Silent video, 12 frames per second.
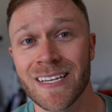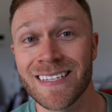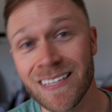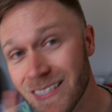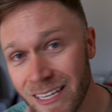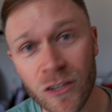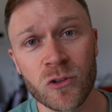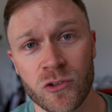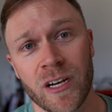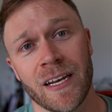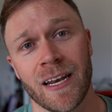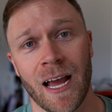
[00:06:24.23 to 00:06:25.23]
It's a single
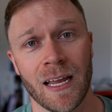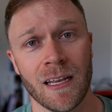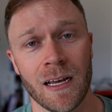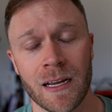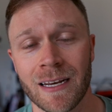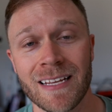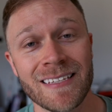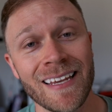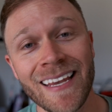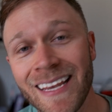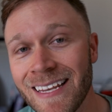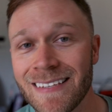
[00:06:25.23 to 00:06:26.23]
strand of nylon, it's
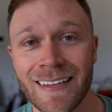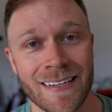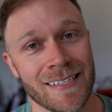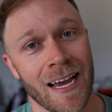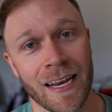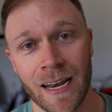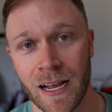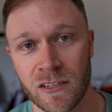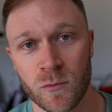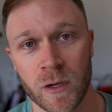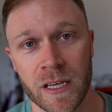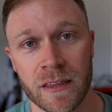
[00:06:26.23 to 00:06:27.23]
easy to tie
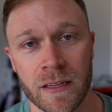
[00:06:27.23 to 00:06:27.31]
knots with,